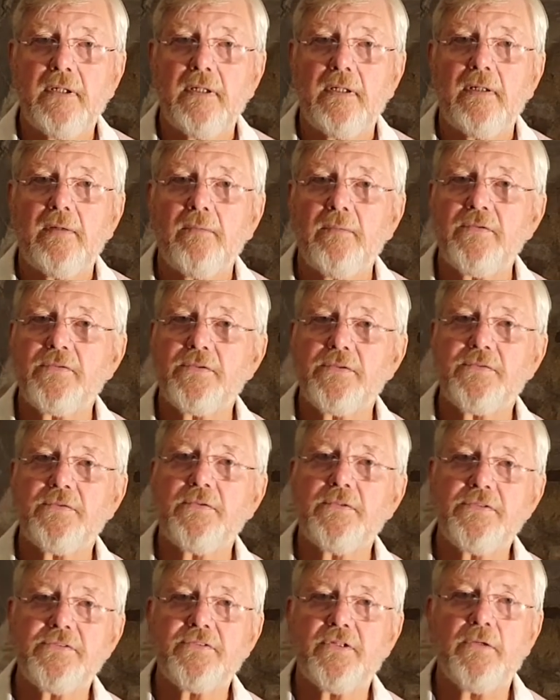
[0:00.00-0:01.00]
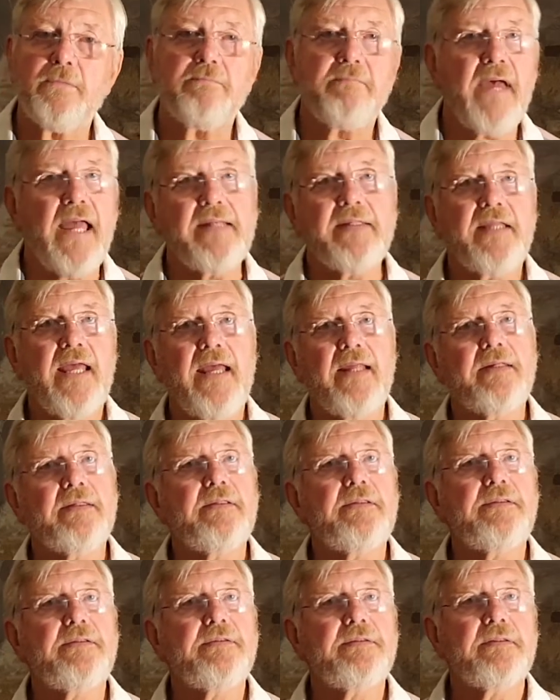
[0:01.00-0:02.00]
which was also
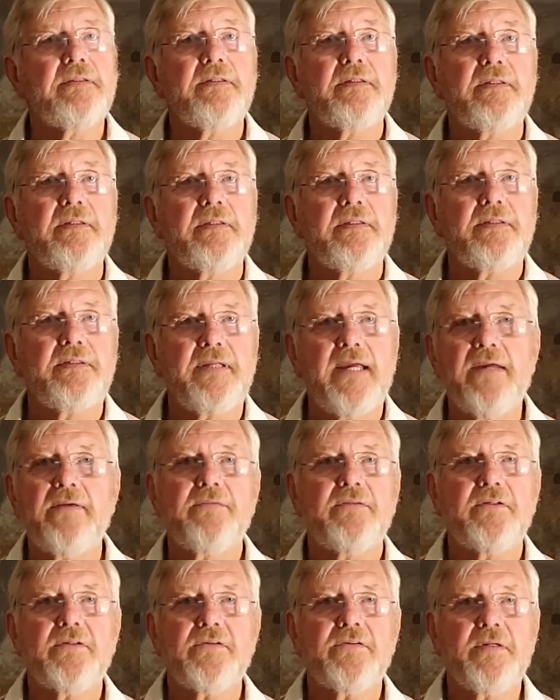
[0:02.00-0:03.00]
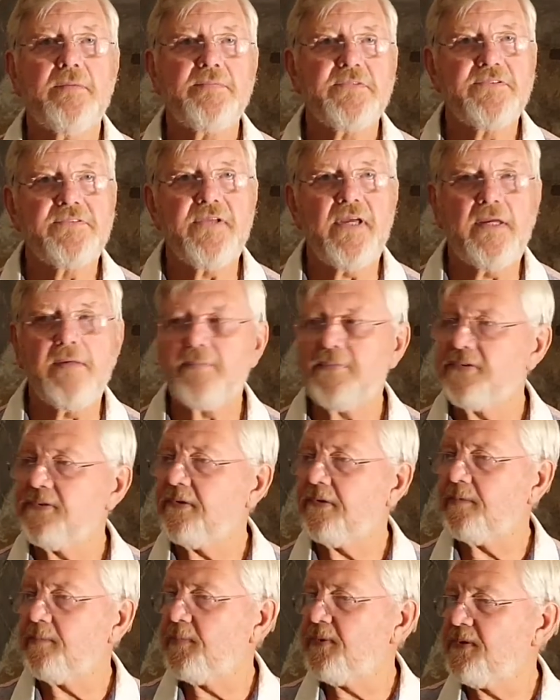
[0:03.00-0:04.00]
manhandled down the crypt steps
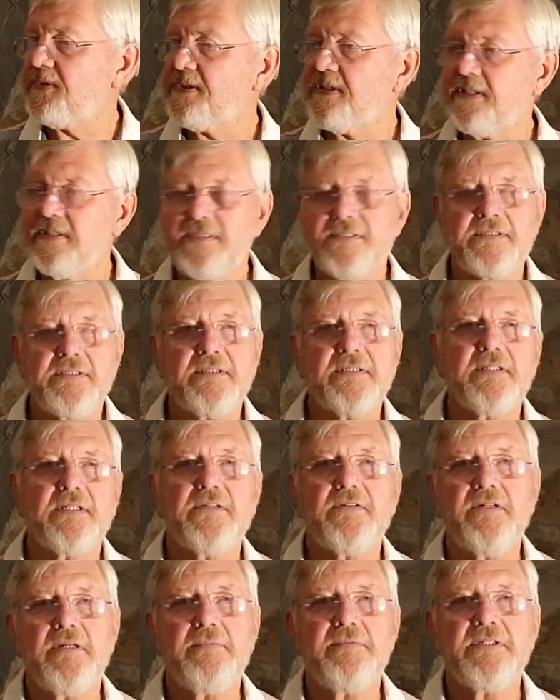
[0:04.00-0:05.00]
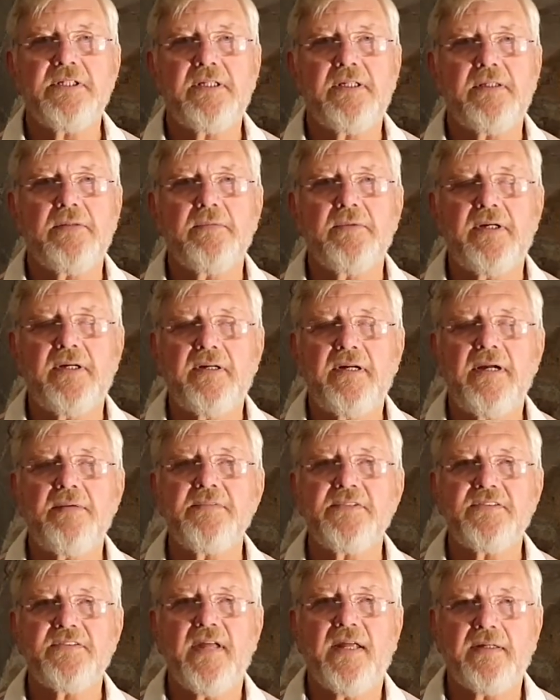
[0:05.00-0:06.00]
and put into the crypt here where I'm
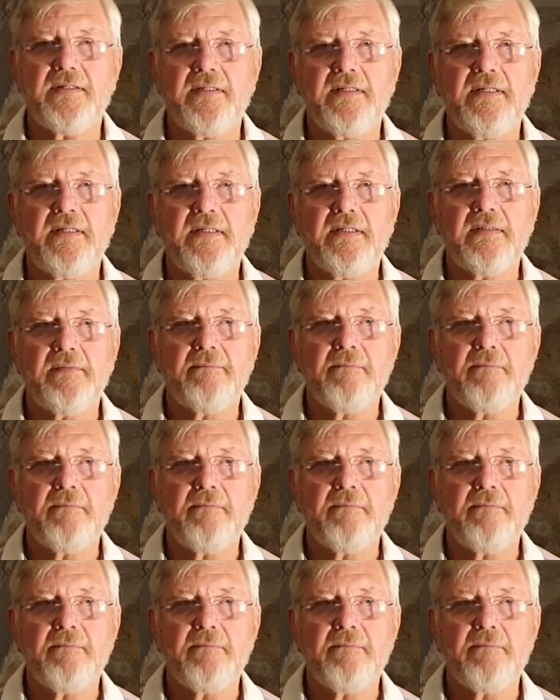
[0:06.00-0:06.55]
standing.